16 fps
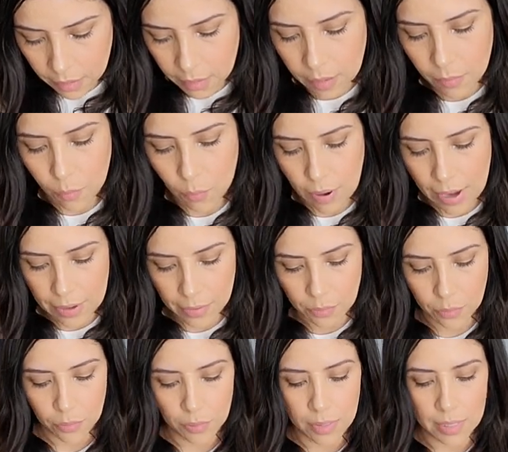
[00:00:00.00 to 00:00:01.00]
come right
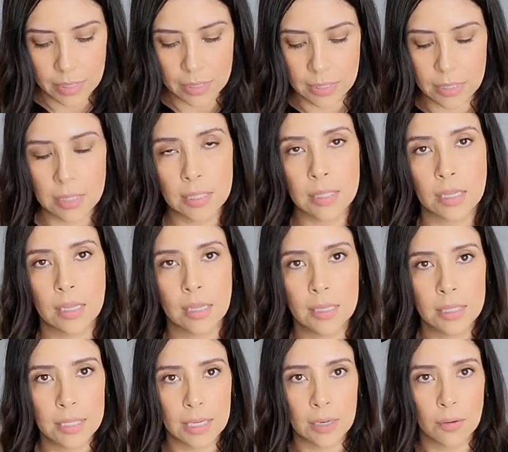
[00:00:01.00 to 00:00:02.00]
through this
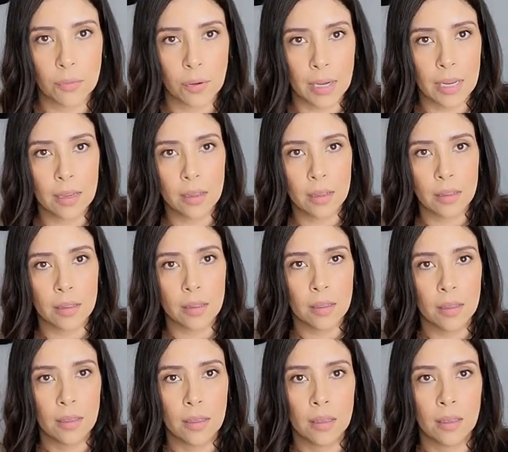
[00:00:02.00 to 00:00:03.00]
D-ring.
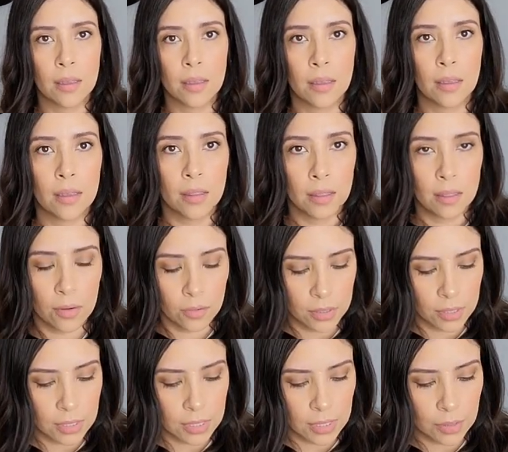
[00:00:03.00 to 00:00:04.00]

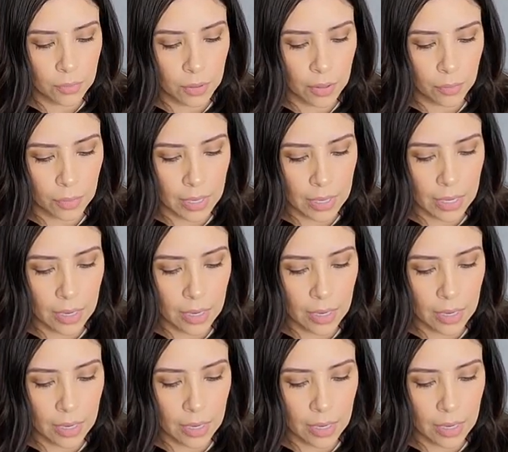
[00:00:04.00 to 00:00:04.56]
There's a D-ring right